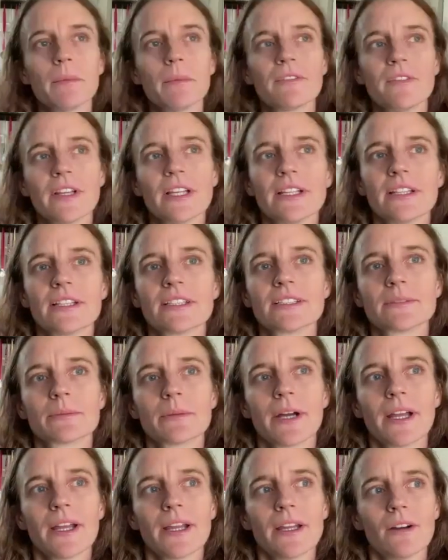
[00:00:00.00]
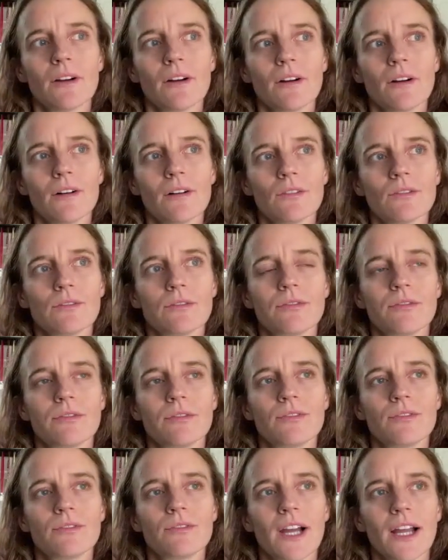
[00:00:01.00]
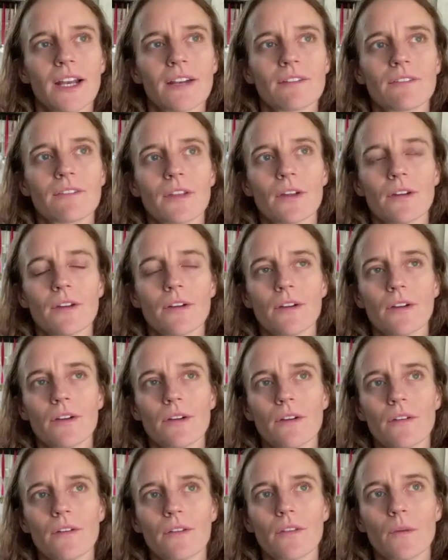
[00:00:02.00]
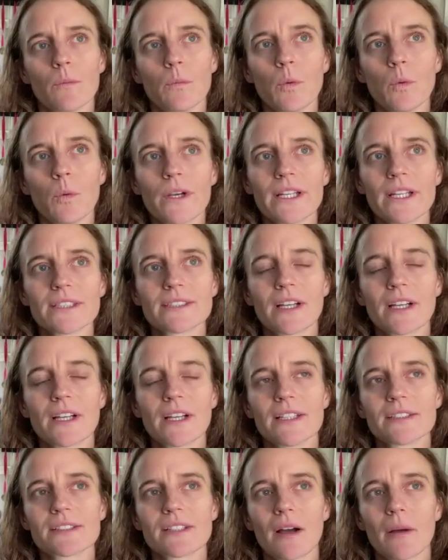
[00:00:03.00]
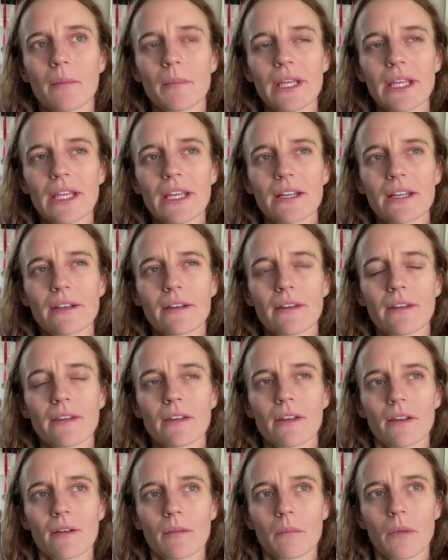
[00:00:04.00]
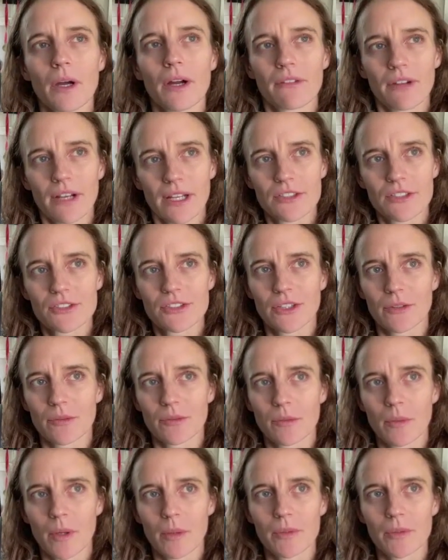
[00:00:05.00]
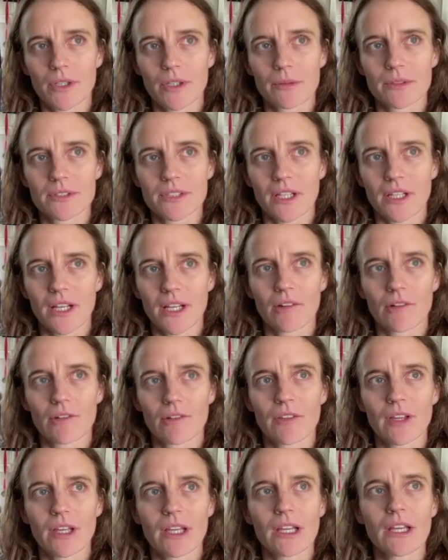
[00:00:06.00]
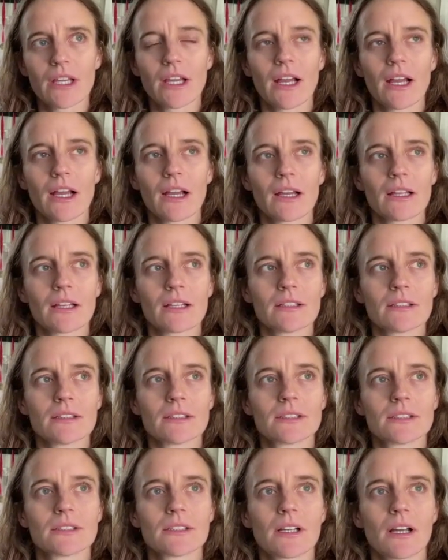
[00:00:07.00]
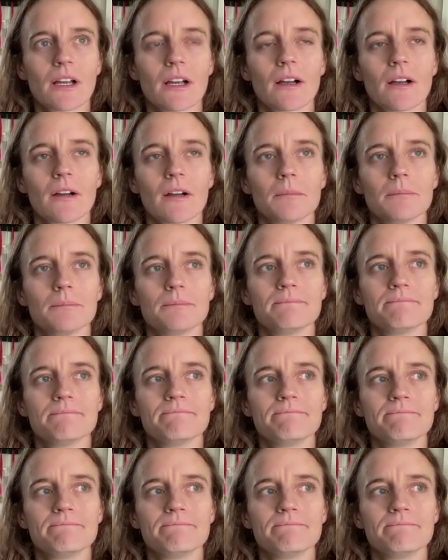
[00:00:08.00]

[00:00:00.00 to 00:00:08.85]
feeling this way of kind of the the warning signs coming in that my relationship with my body was unhealthy and um,